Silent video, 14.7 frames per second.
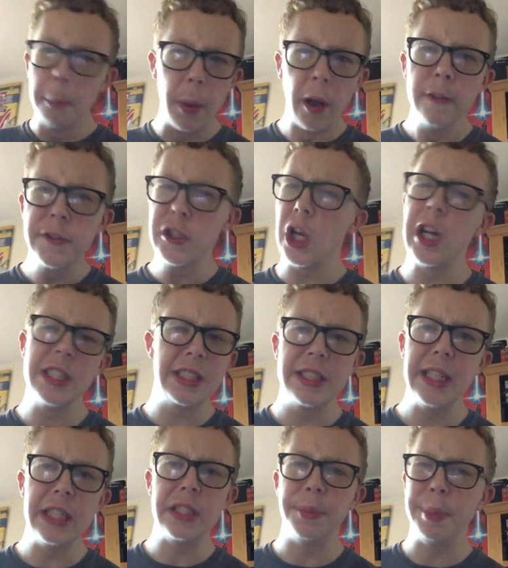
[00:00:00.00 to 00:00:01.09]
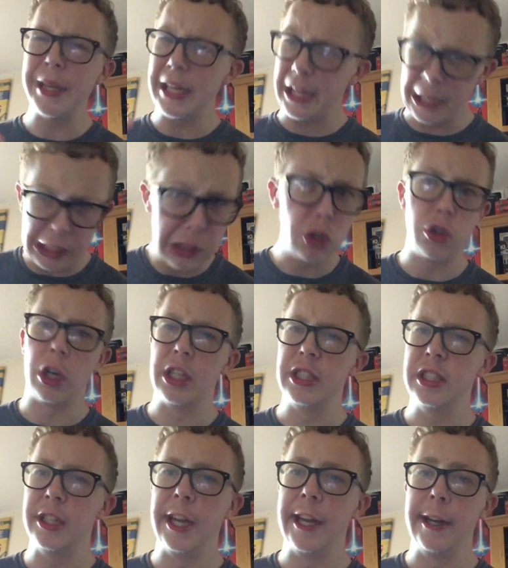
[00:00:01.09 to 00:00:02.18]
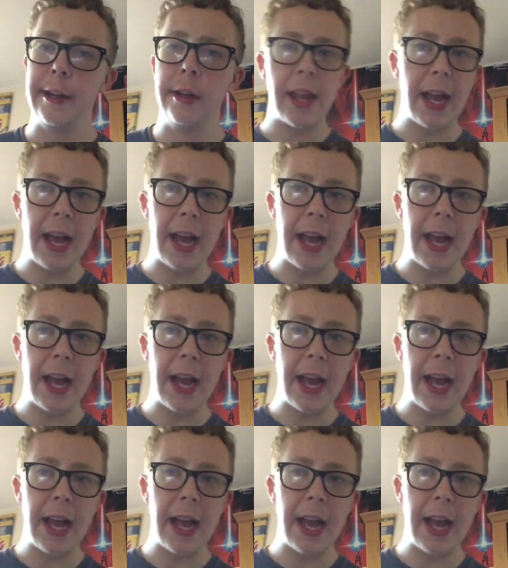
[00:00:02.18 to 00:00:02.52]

both sides need to be interesting.